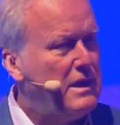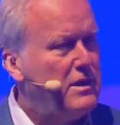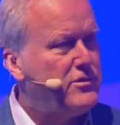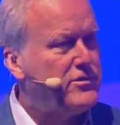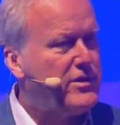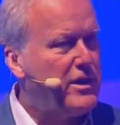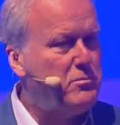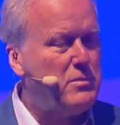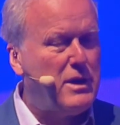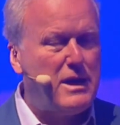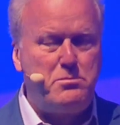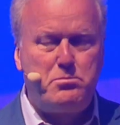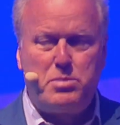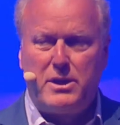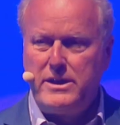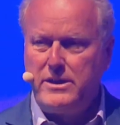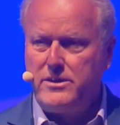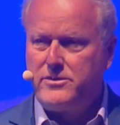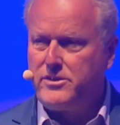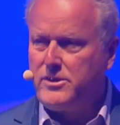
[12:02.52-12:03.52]
So my
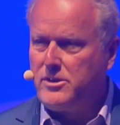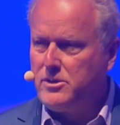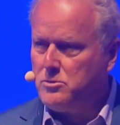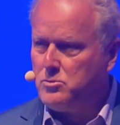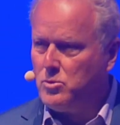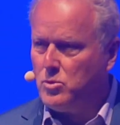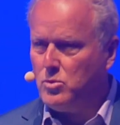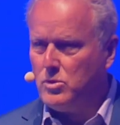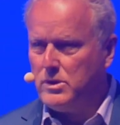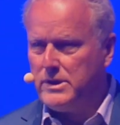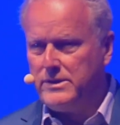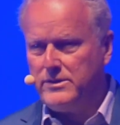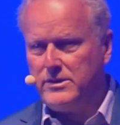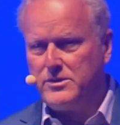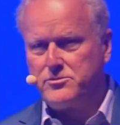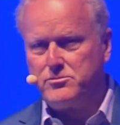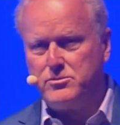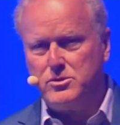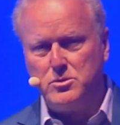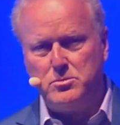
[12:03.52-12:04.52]
plea to you all in
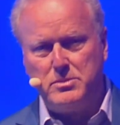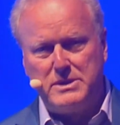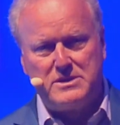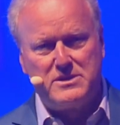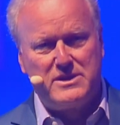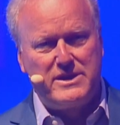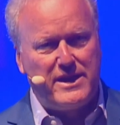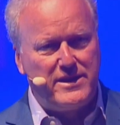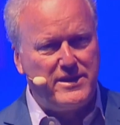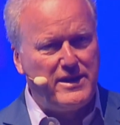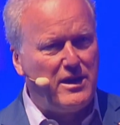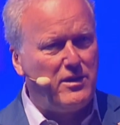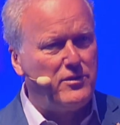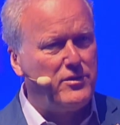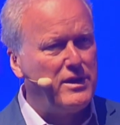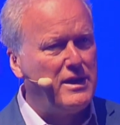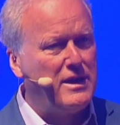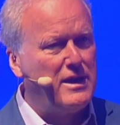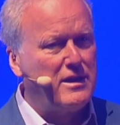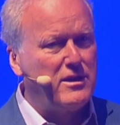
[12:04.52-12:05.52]
this room is get out
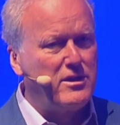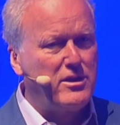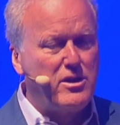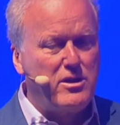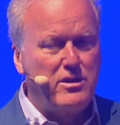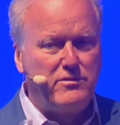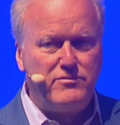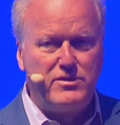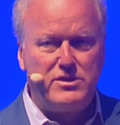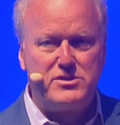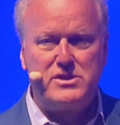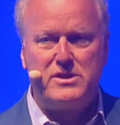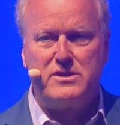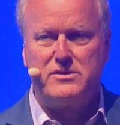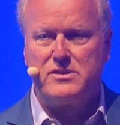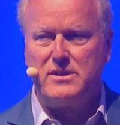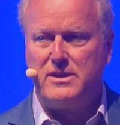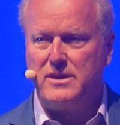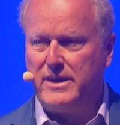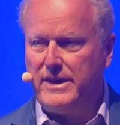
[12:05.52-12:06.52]
there, go and visit,